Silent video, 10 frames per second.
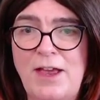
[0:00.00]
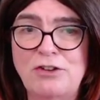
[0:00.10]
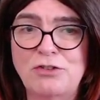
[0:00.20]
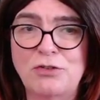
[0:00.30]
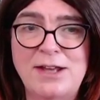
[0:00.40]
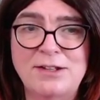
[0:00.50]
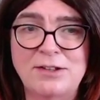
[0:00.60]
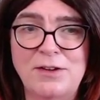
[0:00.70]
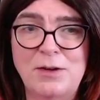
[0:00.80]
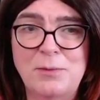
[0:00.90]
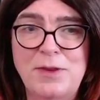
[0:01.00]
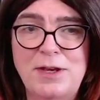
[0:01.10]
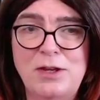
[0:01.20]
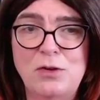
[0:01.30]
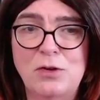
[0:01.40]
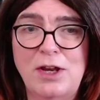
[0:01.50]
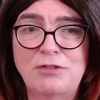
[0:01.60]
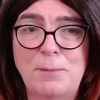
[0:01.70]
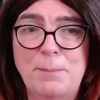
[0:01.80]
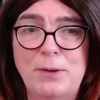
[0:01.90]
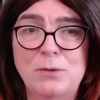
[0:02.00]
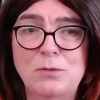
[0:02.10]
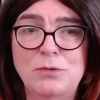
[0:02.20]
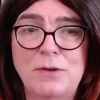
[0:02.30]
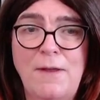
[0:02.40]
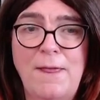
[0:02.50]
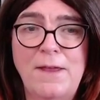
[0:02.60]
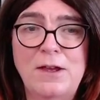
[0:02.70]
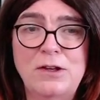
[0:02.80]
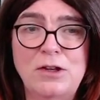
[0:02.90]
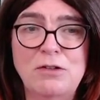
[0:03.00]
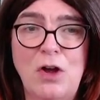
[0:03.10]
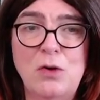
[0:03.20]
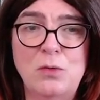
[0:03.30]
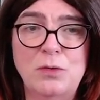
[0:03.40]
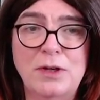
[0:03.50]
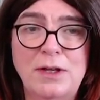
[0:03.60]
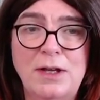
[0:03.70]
actual editor. Within here you can actually build your own